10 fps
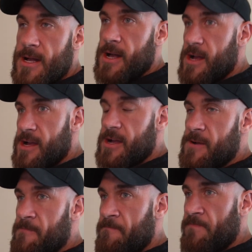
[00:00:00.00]

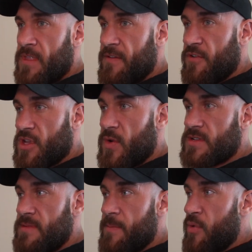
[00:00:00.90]
um, for the rest
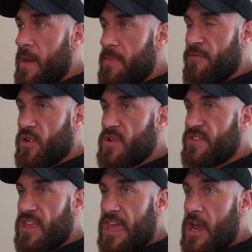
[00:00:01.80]
of my prep and for the rest
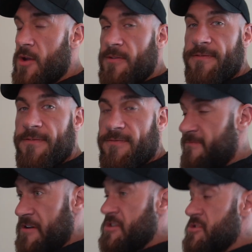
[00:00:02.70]
of the year, and
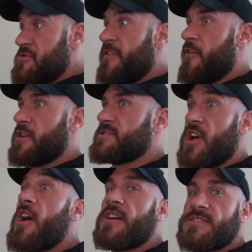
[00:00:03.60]
f for as
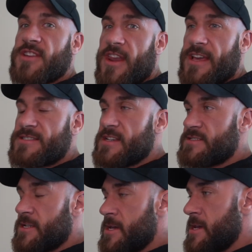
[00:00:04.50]
long as it's gonna
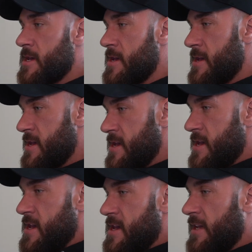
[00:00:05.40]
exist.
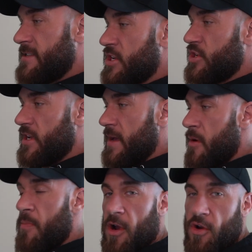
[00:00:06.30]
It's actually, I'm
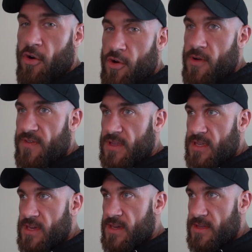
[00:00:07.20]
a part owner of it.
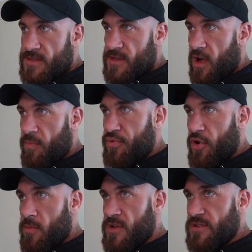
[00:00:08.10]
It's called
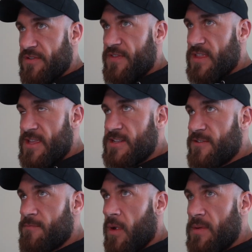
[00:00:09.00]
Pure Muscle and Fitness.
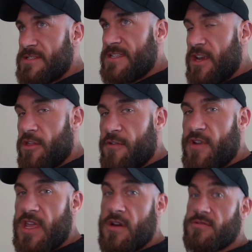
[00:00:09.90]
You've probably seen other
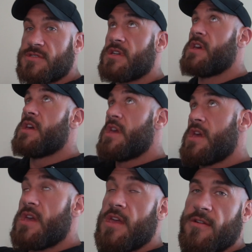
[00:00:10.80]
videos.
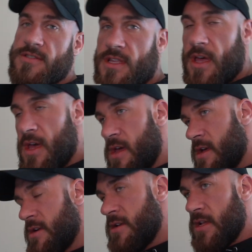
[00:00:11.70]
Here's
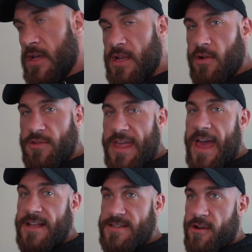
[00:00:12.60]
the little
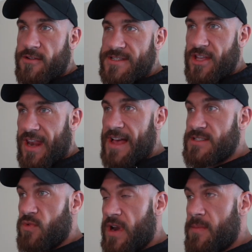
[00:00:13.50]
tags there. See the
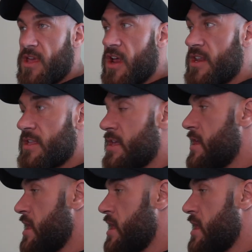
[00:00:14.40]
last one I made on it.